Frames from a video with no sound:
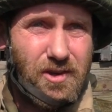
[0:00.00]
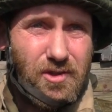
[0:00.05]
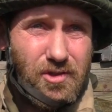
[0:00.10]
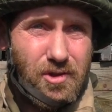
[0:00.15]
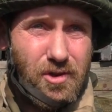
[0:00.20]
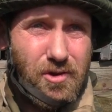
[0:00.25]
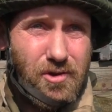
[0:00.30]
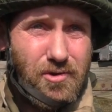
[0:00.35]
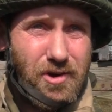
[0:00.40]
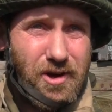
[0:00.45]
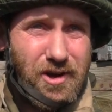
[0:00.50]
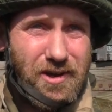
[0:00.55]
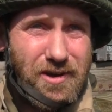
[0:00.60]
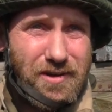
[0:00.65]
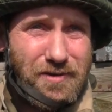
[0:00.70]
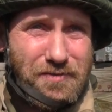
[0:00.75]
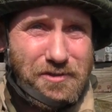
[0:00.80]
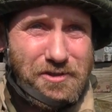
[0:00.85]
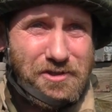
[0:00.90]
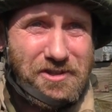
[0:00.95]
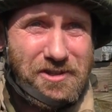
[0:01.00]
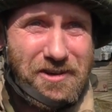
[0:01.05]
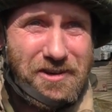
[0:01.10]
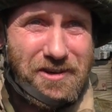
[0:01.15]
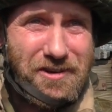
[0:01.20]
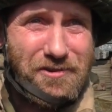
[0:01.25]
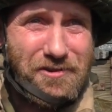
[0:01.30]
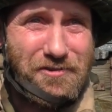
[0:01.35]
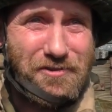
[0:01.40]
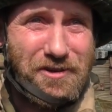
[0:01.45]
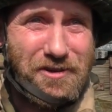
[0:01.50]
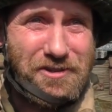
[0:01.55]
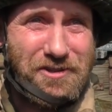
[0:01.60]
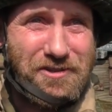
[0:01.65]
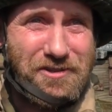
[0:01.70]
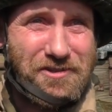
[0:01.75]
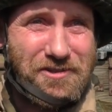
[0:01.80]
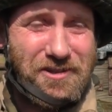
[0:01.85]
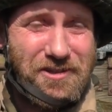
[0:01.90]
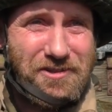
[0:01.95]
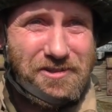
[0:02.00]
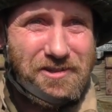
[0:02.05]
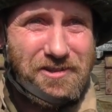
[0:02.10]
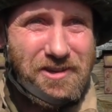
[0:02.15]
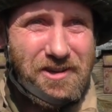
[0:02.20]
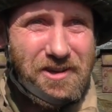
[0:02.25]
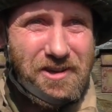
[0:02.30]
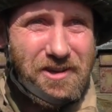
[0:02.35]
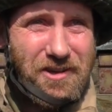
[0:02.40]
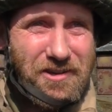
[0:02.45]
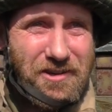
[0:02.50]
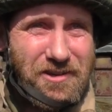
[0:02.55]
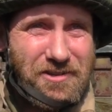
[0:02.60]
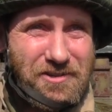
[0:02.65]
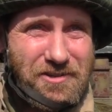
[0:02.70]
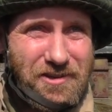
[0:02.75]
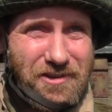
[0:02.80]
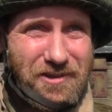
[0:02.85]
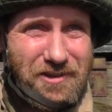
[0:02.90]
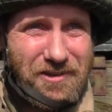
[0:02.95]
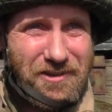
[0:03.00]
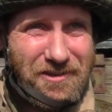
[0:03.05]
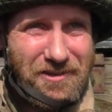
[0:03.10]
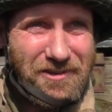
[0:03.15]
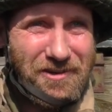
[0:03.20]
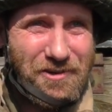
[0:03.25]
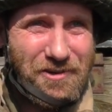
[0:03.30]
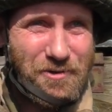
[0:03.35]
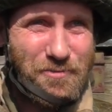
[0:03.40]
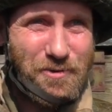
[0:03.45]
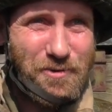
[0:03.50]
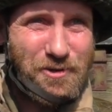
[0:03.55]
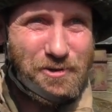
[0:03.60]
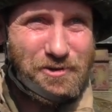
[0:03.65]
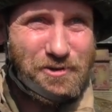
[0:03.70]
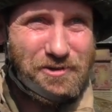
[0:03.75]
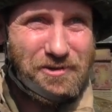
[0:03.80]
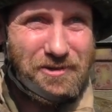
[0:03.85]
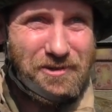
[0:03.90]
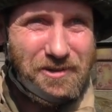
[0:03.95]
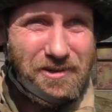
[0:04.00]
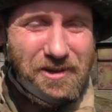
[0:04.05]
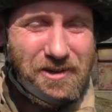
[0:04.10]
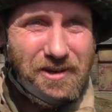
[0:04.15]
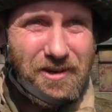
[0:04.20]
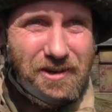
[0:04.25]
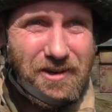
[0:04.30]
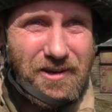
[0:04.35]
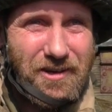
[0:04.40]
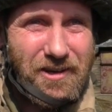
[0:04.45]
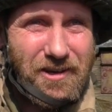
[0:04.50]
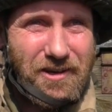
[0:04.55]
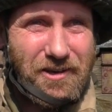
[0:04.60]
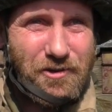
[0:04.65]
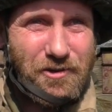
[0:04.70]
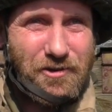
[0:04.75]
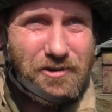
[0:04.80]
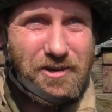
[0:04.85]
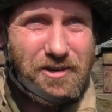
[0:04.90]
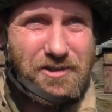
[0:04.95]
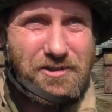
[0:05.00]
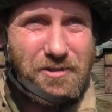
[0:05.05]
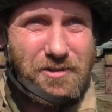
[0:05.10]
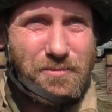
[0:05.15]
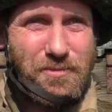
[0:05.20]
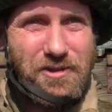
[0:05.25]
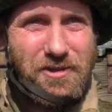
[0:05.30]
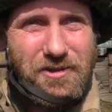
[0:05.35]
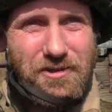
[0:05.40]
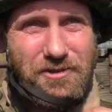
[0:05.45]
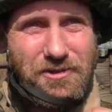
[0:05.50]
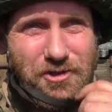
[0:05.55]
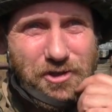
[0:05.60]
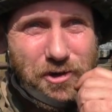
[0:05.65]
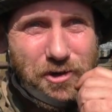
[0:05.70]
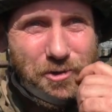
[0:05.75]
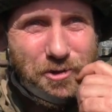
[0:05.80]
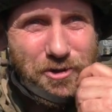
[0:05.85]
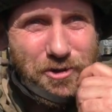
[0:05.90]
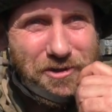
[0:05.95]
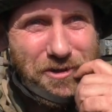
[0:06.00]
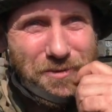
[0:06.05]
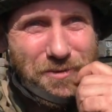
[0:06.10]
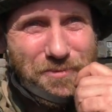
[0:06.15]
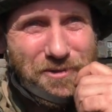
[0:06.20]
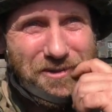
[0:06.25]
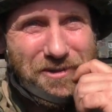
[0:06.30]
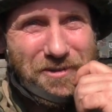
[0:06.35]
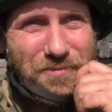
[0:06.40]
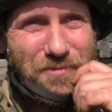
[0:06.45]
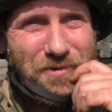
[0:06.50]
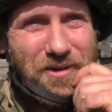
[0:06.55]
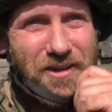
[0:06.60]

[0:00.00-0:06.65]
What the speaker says: No, I haven't seen any Russians. That's almost like you're asking me a joke or something.